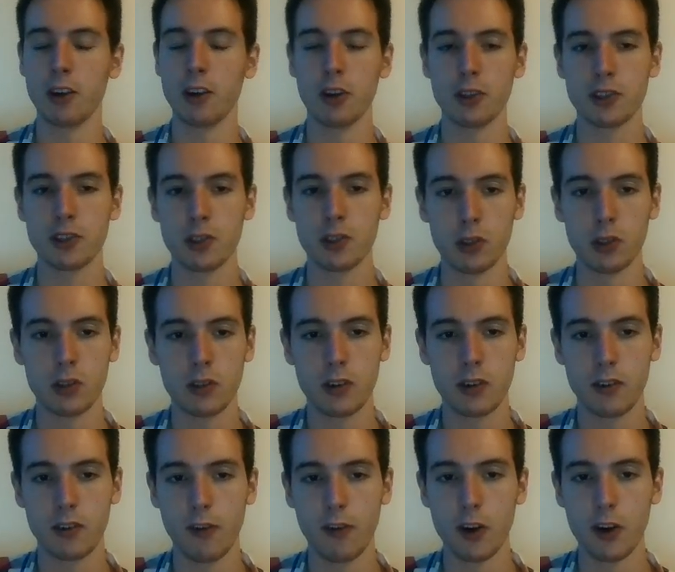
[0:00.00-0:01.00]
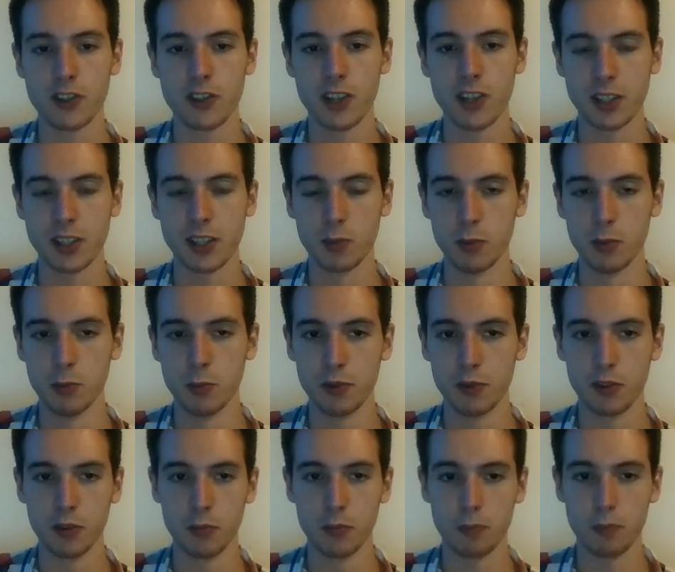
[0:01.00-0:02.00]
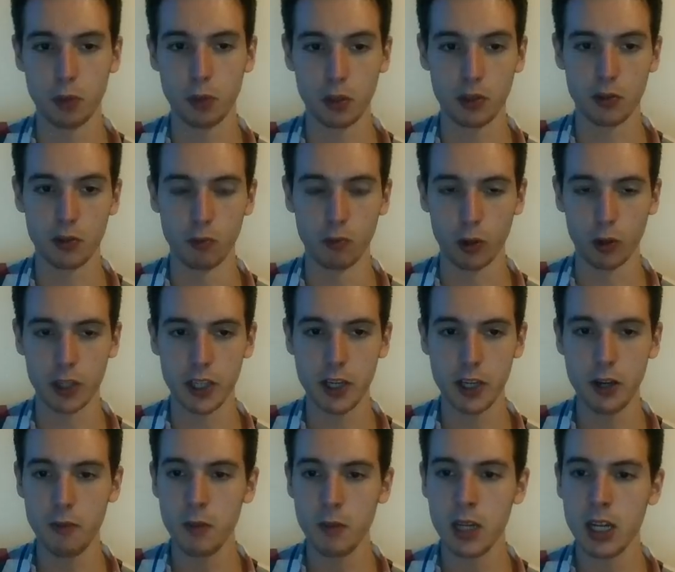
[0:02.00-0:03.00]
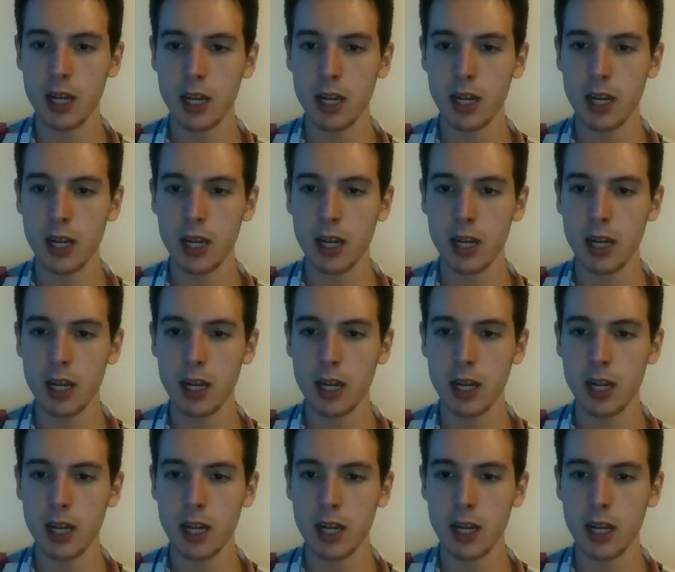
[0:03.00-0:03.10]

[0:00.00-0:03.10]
also very sensible move to put the rook here.